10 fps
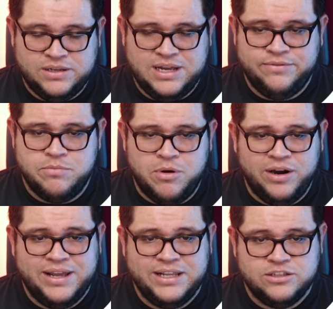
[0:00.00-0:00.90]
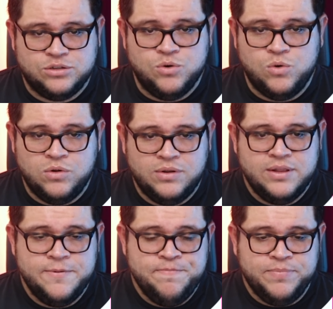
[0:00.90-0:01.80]
kind of a marketing school,
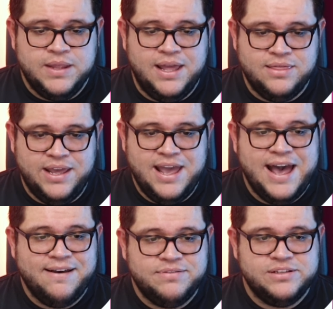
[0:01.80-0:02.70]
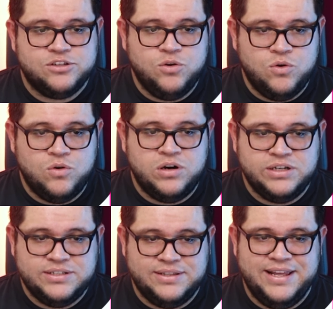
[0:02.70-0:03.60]
and they have this
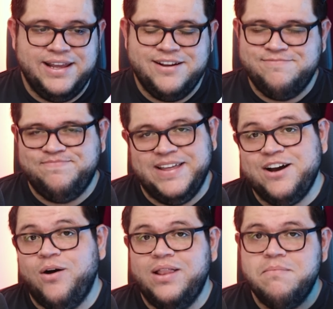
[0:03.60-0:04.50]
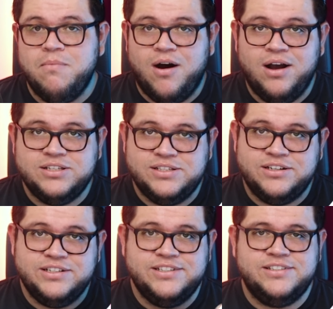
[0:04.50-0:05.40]
course that they call it
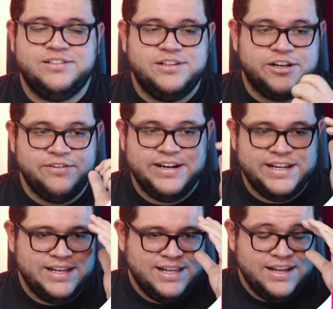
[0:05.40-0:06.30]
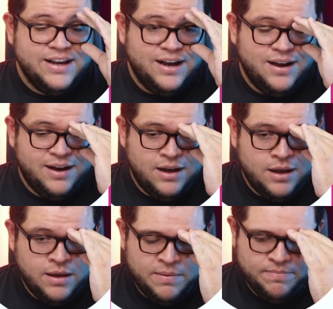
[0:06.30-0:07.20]
master's degree.
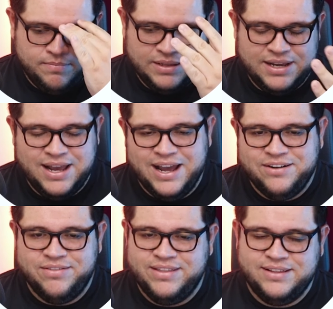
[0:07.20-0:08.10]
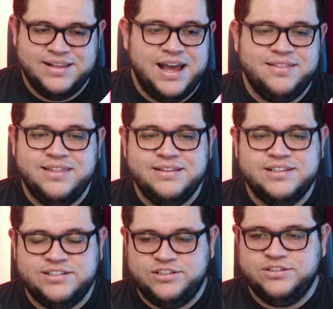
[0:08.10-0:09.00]
I think
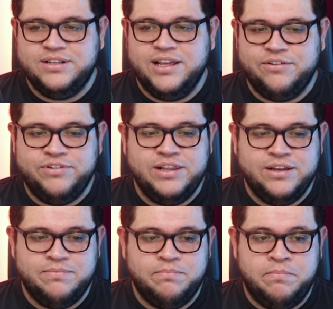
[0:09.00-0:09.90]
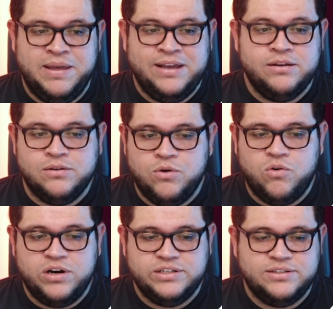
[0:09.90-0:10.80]
this is just like a really big
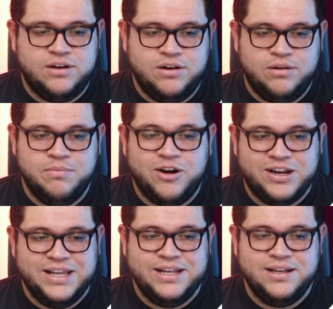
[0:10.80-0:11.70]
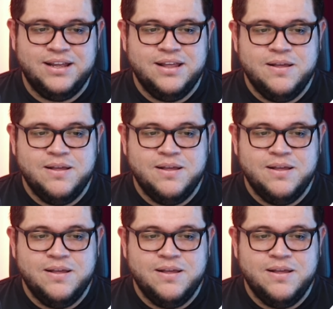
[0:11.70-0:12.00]
course on marketing,